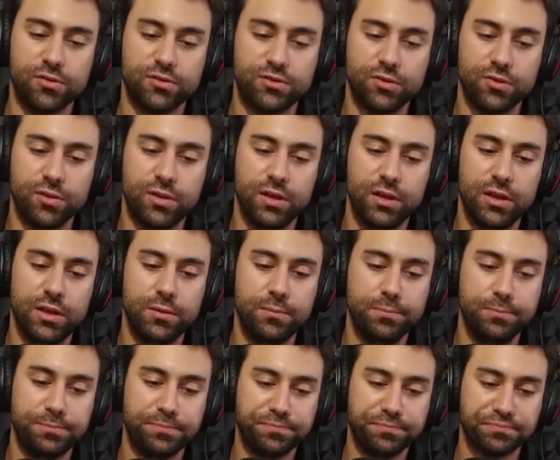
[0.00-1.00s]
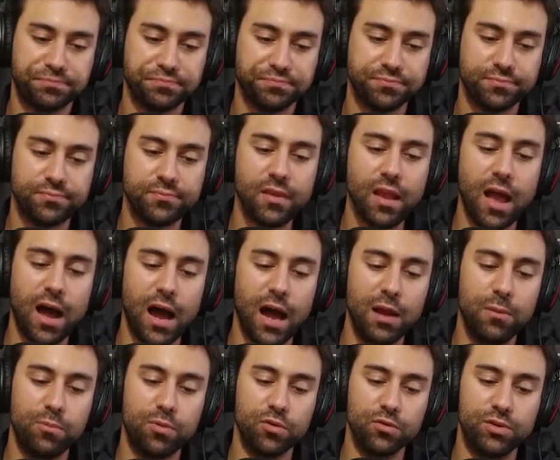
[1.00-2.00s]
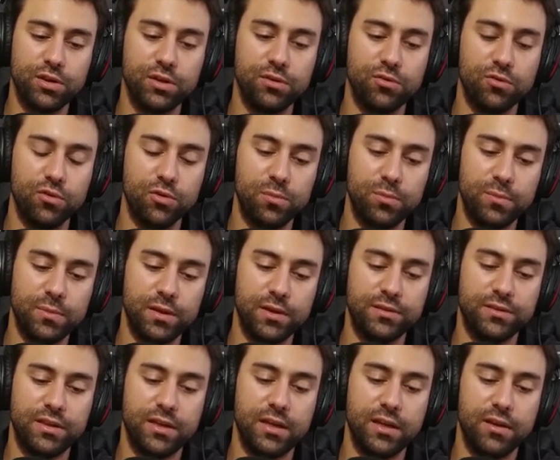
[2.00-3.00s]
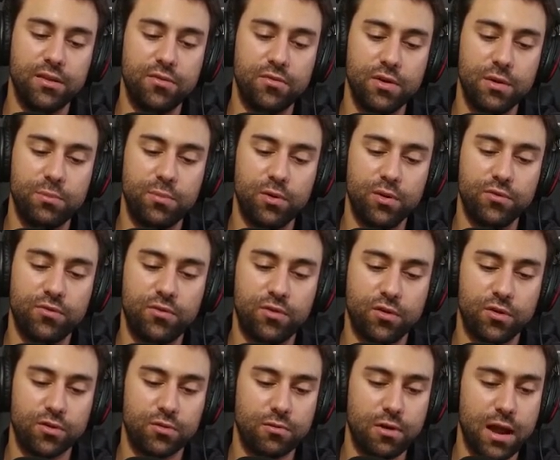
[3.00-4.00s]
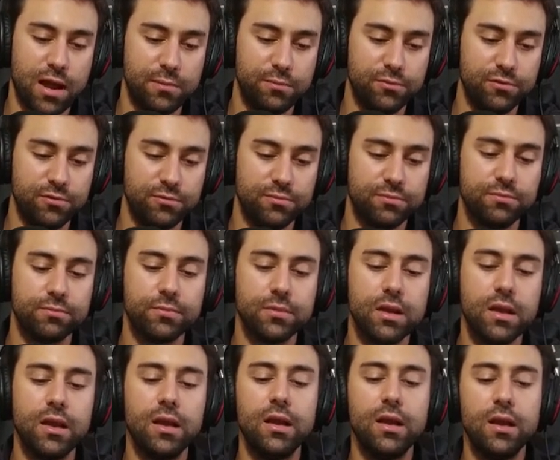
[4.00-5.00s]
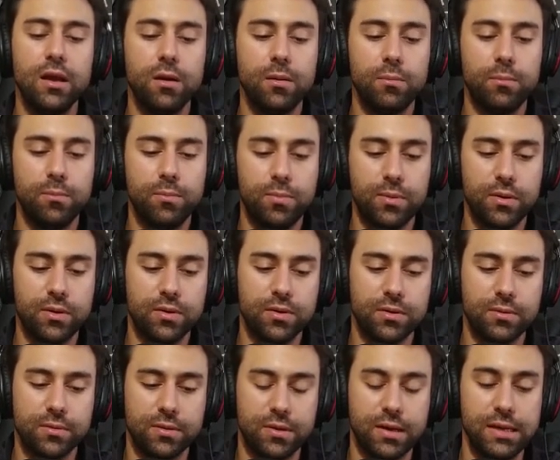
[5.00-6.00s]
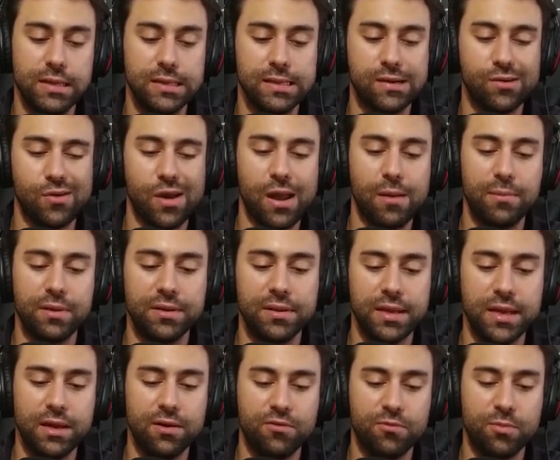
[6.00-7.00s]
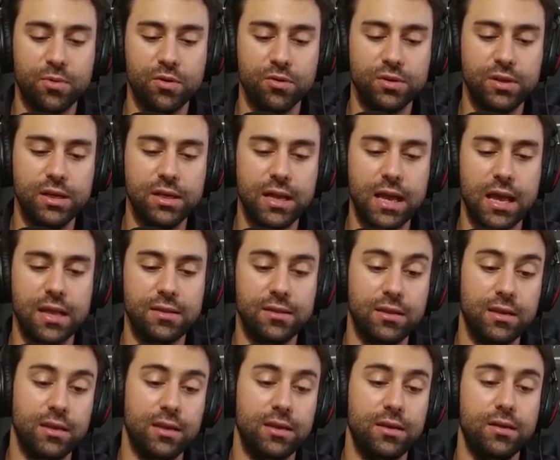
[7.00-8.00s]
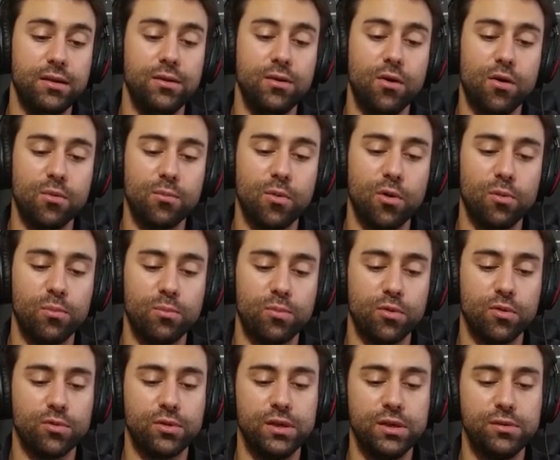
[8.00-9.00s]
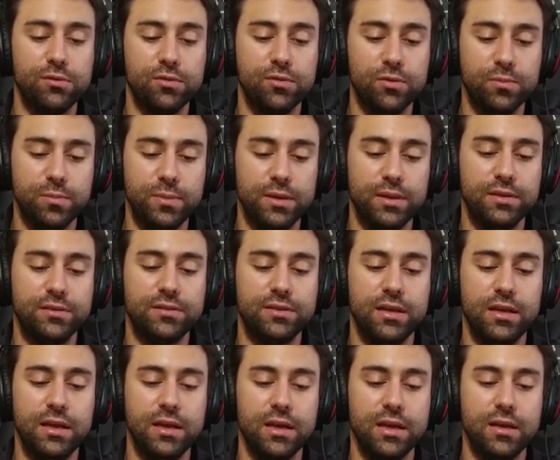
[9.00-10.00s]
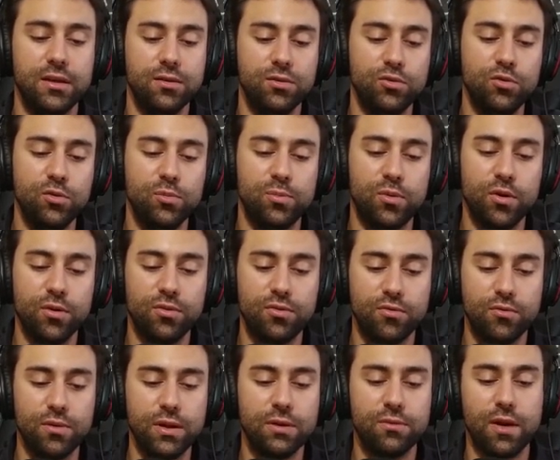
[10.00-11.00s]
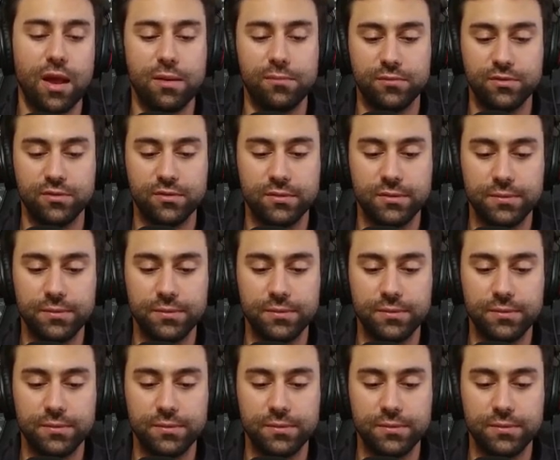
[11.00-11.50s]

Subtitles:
So the high protein group is eating 3.4 grams per kilogram a day of protein, and the normal protein group is eating 2.3 grams.